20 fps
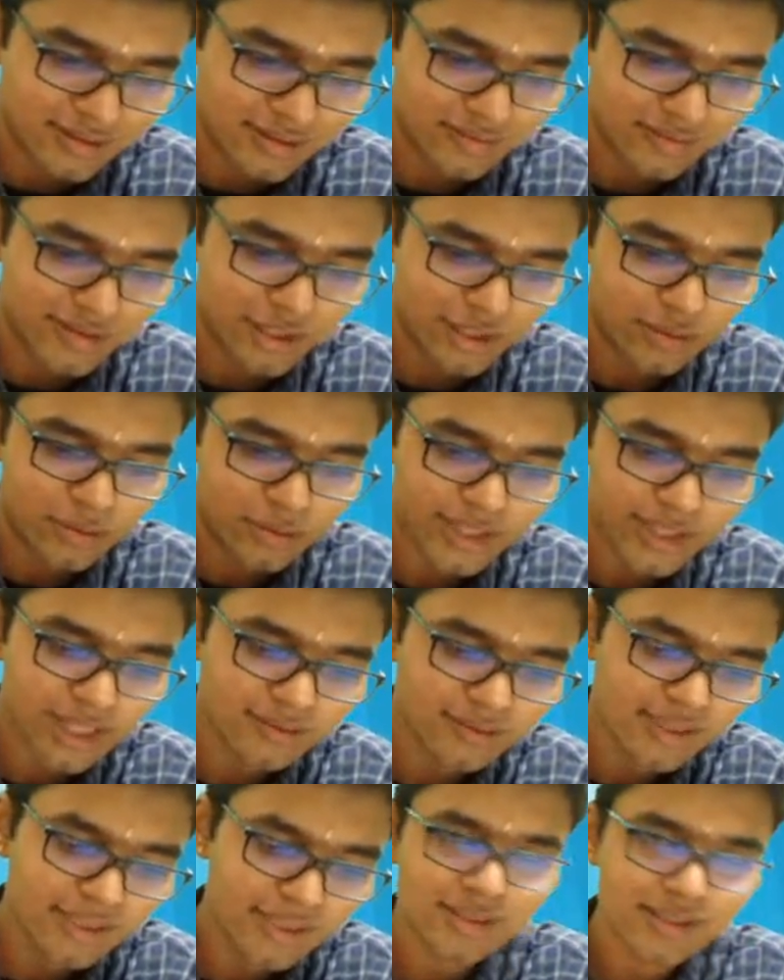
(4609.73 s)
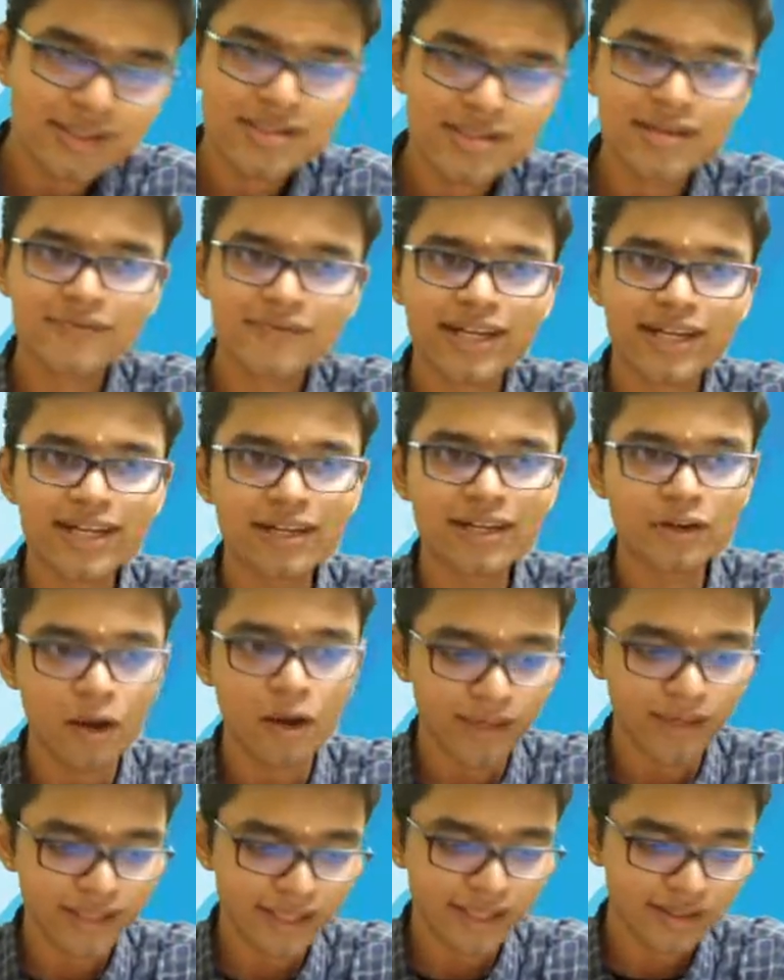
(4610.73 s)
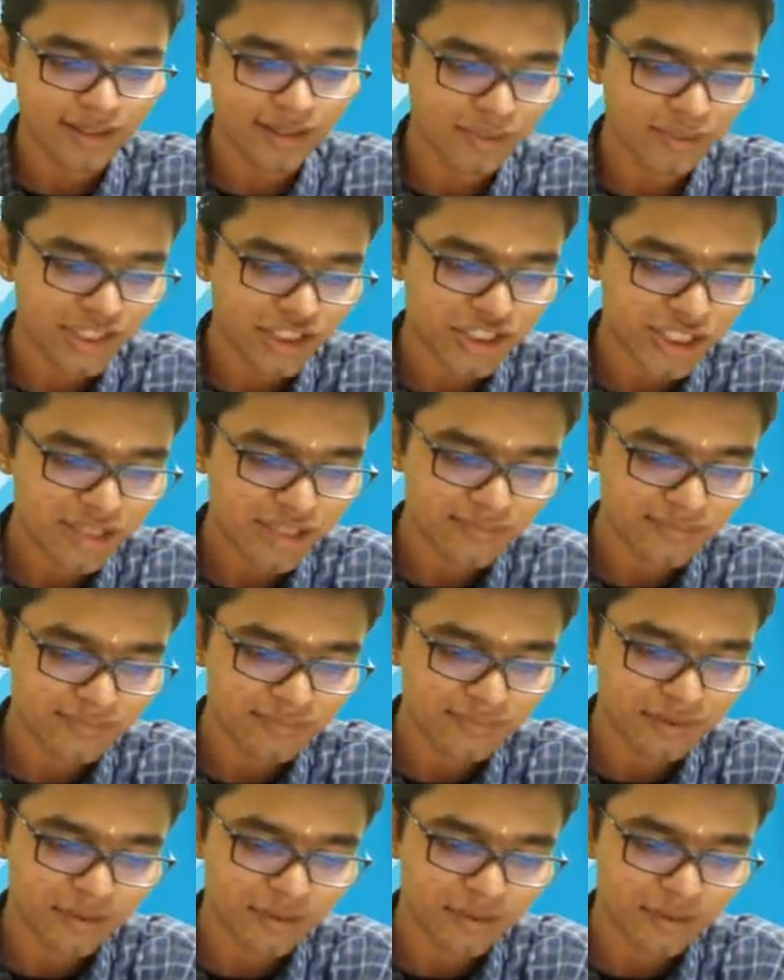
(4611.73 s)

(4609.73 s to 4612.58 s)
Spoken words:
When you look at this, it's a very complicated question,